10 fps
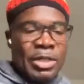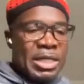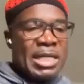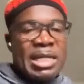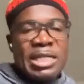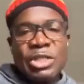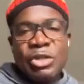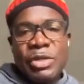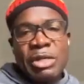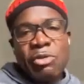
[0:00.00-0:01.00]
but not in a
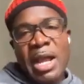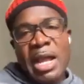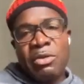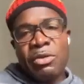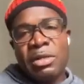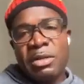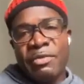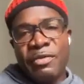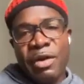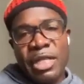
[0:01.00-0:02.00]
situation where I could
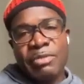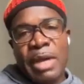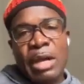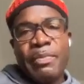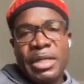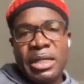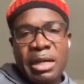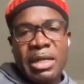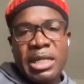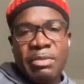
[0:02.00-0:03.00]
voice my
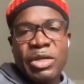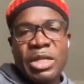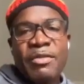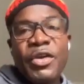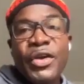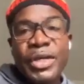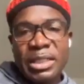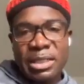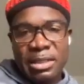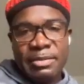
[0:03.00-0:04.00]
opinion or anything, but I've heard
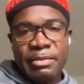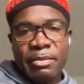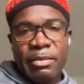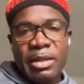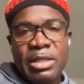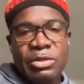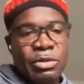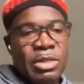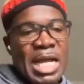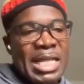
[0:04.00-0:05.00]
it.
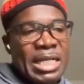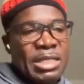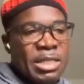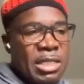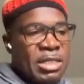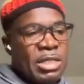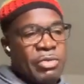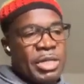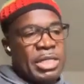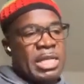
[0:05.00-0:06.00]
So I think
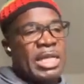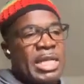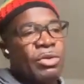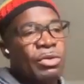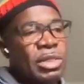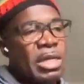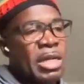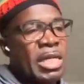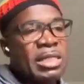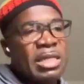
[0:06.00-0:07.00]
situations like those,
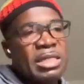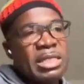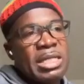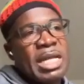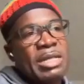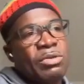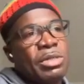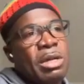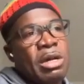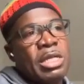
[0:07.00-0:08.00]
or instances like
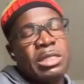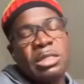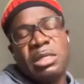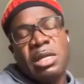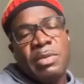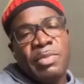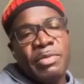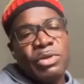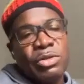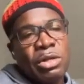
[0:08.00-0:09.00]
those, cause
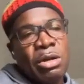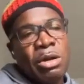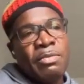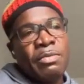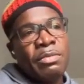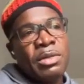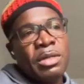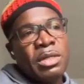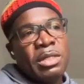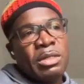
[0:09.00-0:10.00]
people to succumb
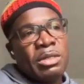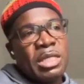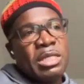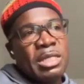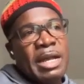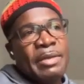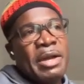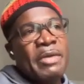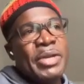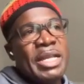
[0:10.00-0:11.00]
to these type.
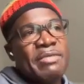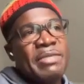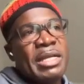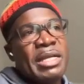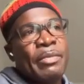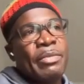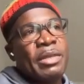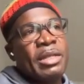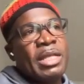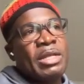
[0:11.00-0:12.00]
I believe that
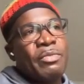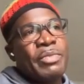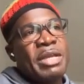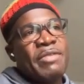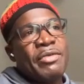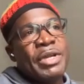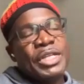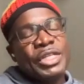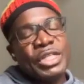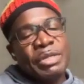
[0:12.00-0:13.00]
they don't believe a
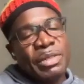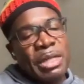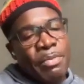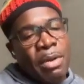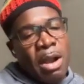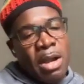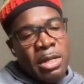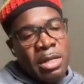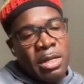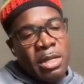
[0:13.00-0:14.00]
relationship is a
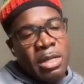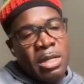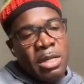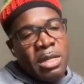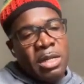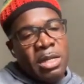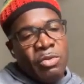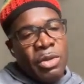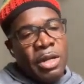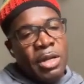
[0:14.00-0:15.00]
partner
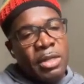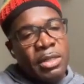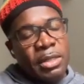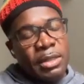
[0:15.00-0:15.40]
where